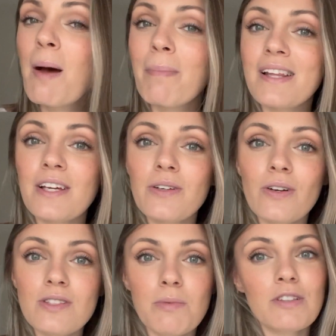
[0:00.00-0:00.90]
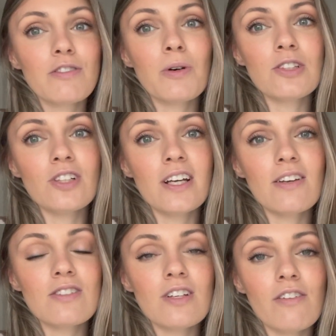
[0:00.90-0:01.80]
But thank you all so much for watching. It
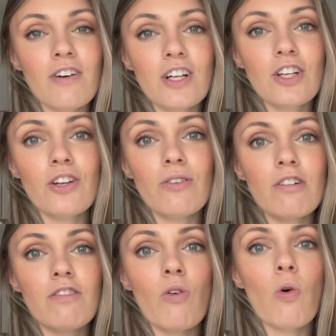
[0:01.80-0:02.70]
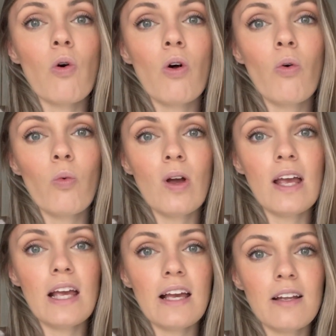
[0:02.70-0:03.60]
was so fun to do a full
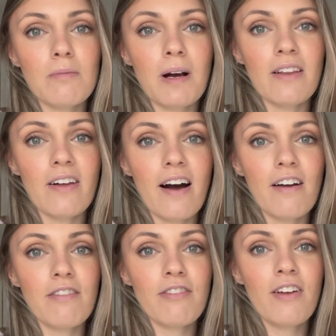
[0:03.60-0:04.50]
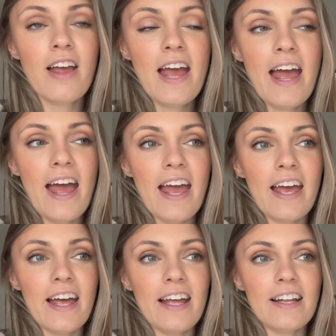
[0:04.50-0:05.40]
week in my life
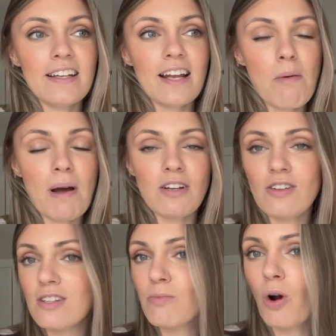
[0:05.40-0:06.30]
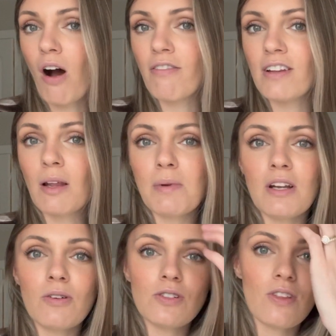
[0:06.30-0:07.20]
and I might do these more often. Let me
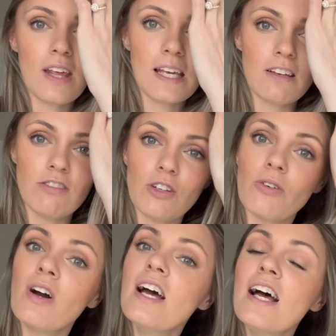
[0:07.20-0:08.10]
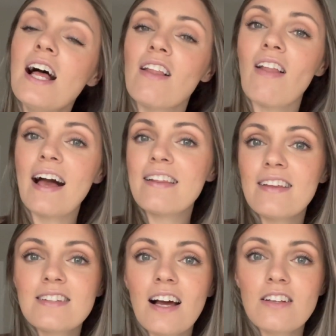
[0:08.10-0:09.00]
know what you think if you like
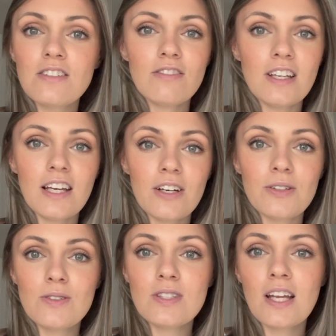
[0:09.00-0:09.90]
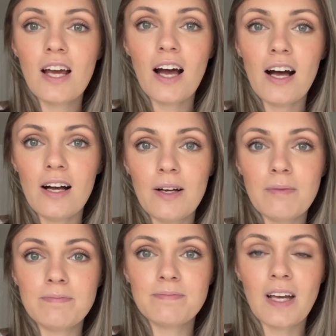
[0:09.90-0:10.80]
these kinds of videos.
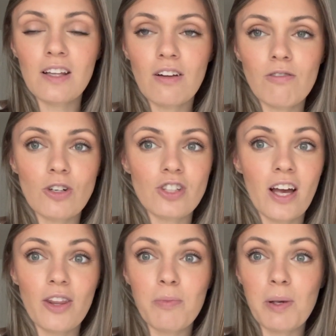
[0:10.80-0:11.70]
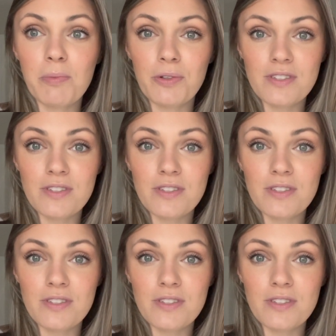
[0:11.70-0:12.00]
Um, I love watching other people.